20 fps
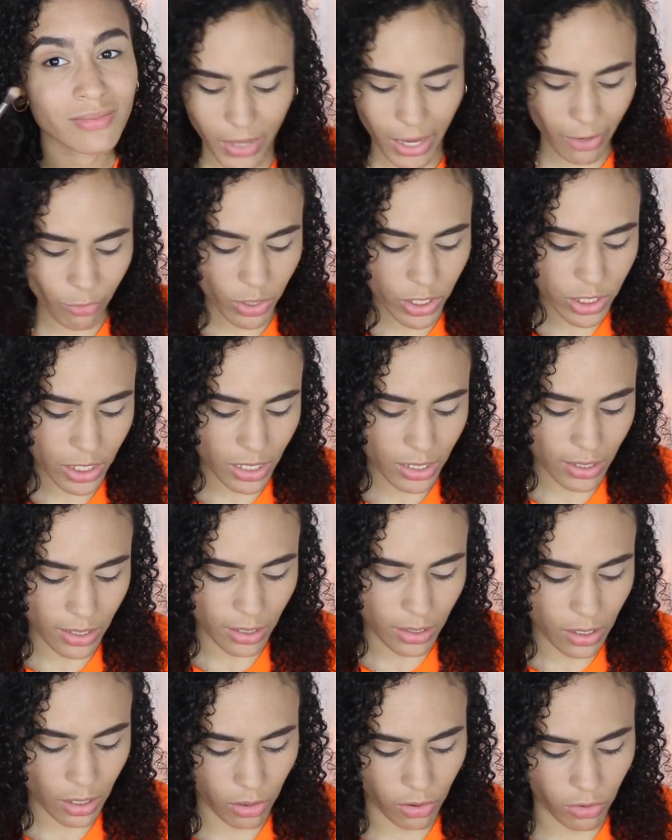I wish I
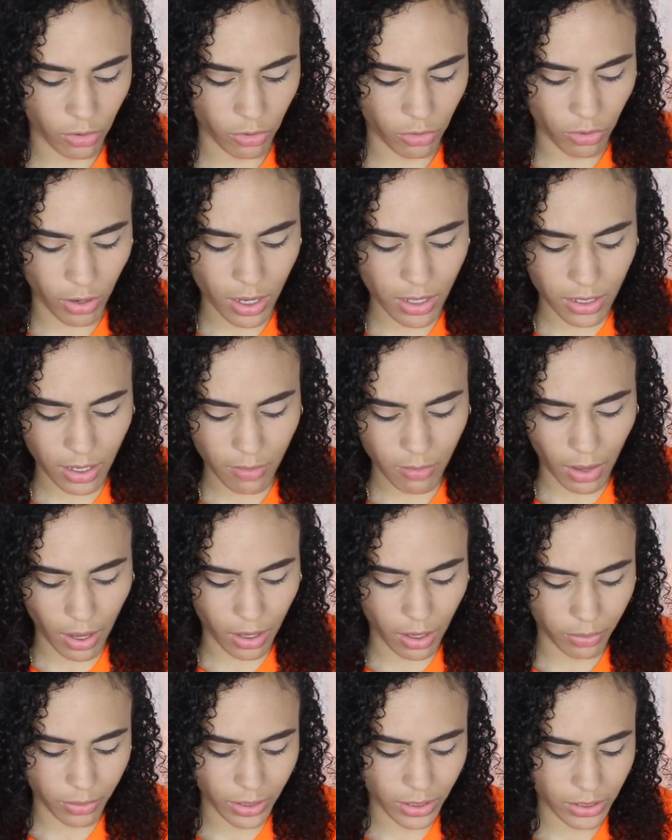did the crazy
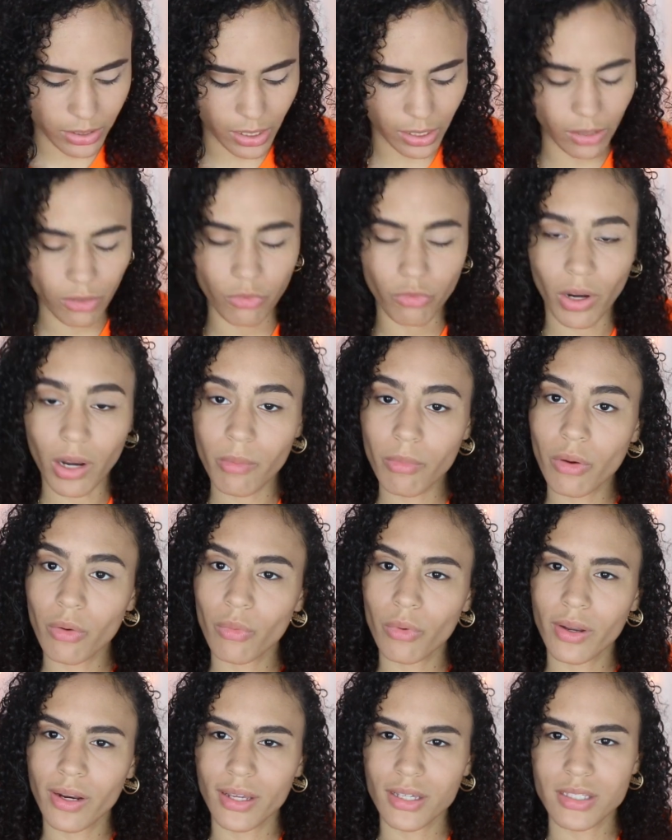makeup looks like the rainbow
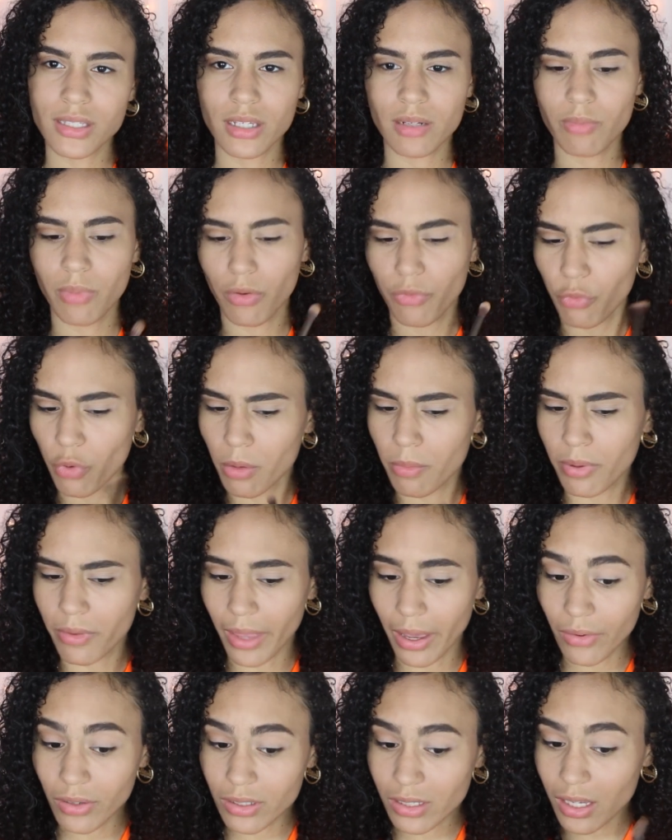one I did before, but
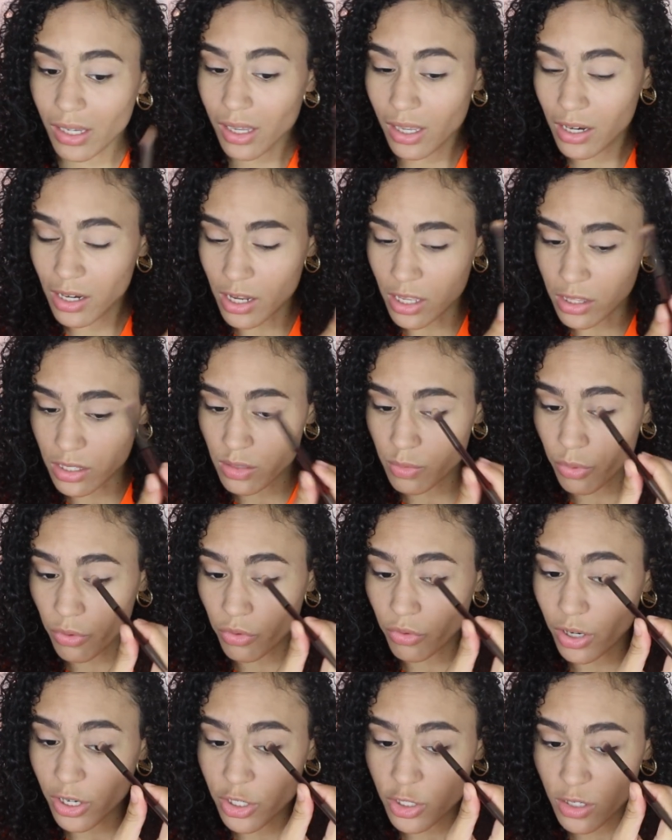that was like an
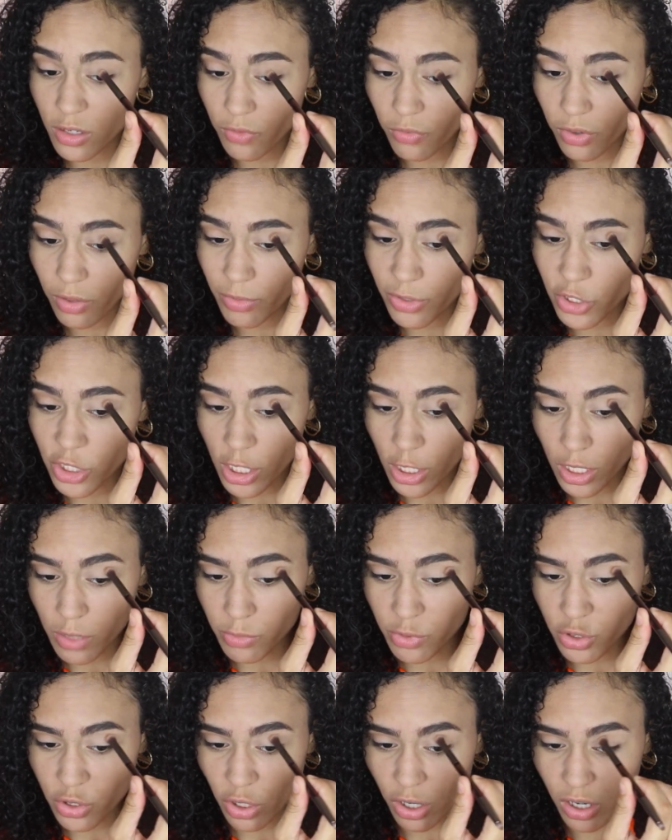inspiration from a
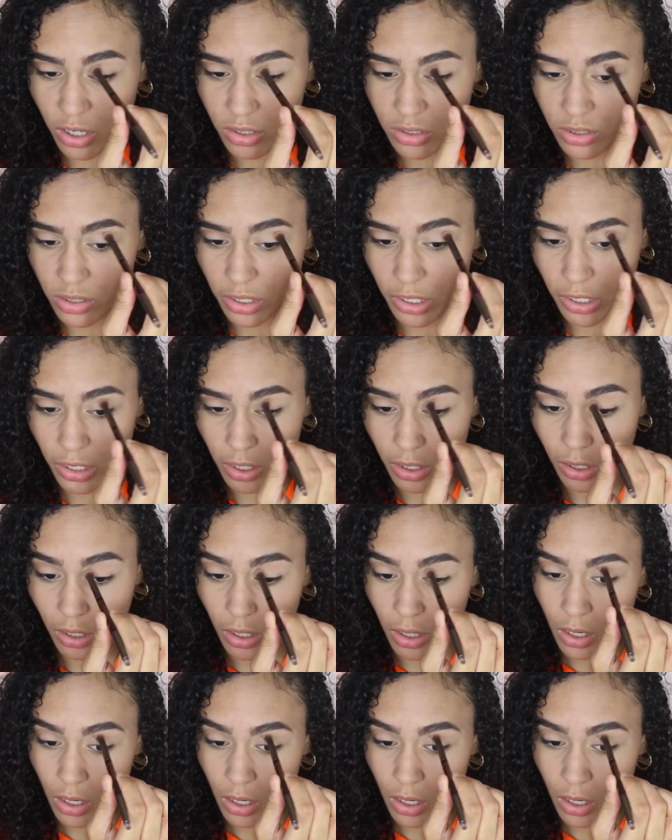James Charles look.